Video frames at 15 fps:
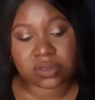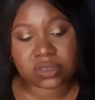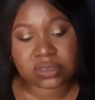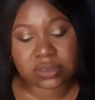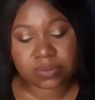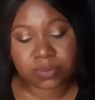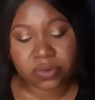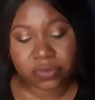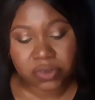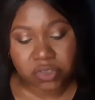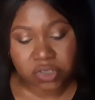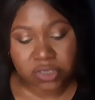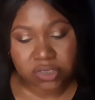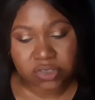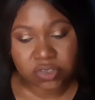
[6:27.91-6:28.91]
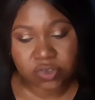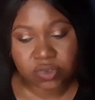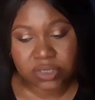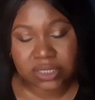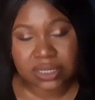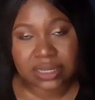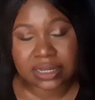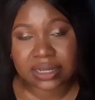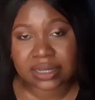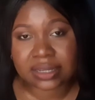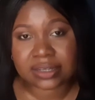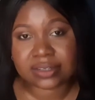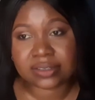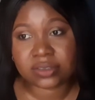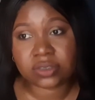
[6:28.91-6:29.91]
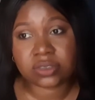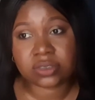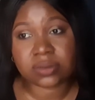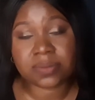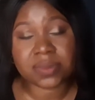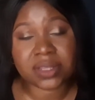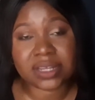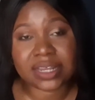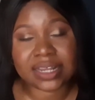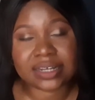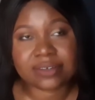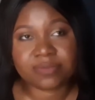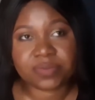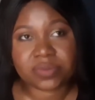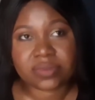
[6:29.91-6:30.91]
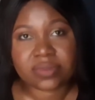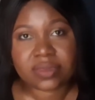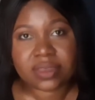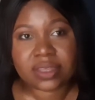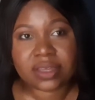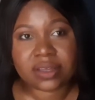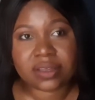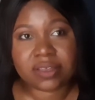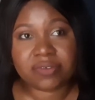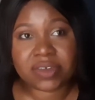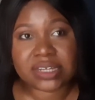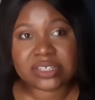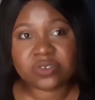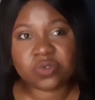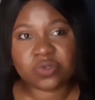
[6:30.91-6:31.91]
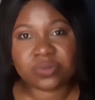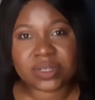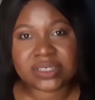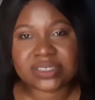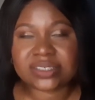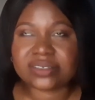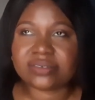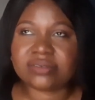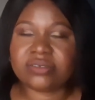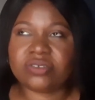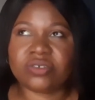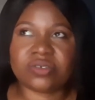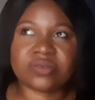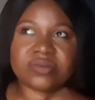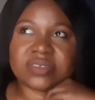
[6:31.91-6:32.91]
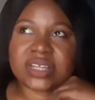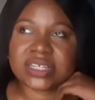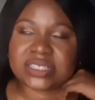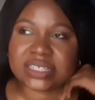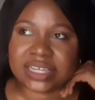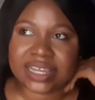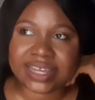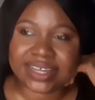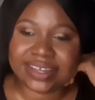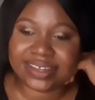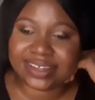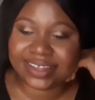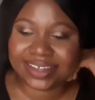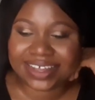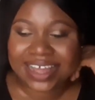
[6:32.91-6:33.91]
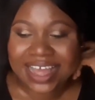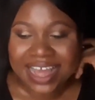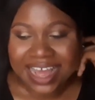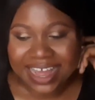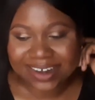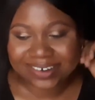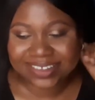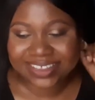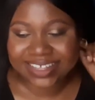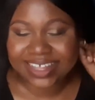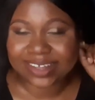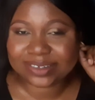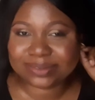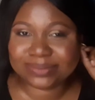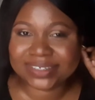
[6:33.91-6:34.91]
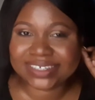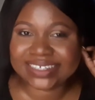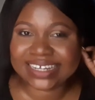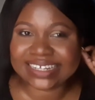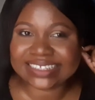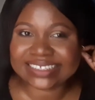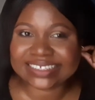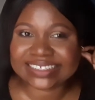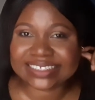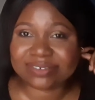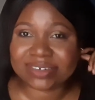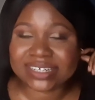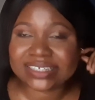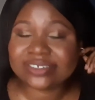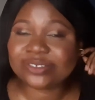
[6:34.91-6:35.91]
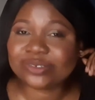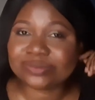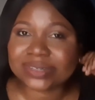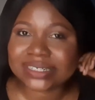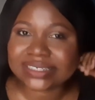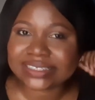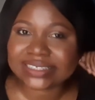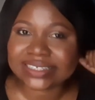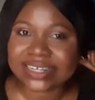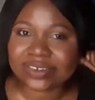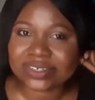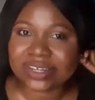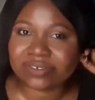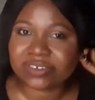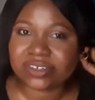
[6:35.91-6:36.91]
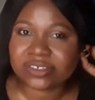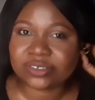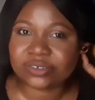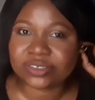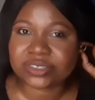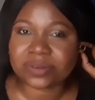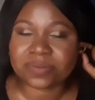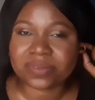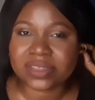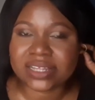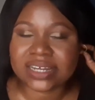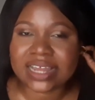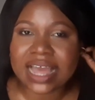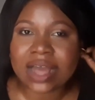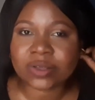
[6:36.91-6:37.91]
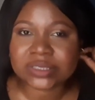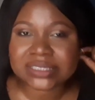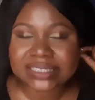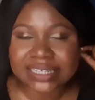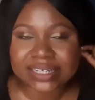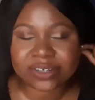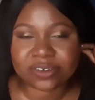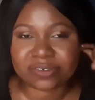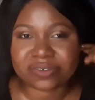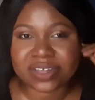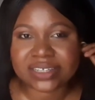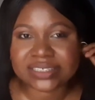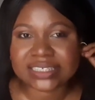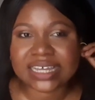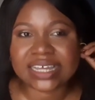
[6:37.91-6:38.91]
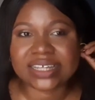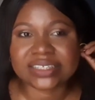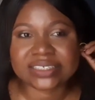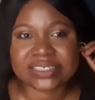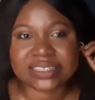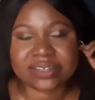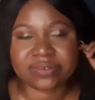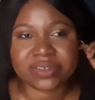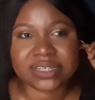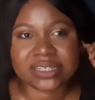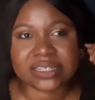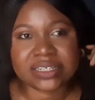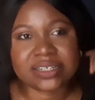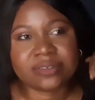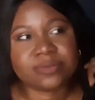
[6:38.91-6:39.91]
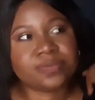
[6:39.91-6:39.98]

It's a professional degree. It's something that, if I didn't do medicine, no, that's a lie. I don't think I could be a dentist. If I didn't do medicine, I would definitely do something outside of science, definitely.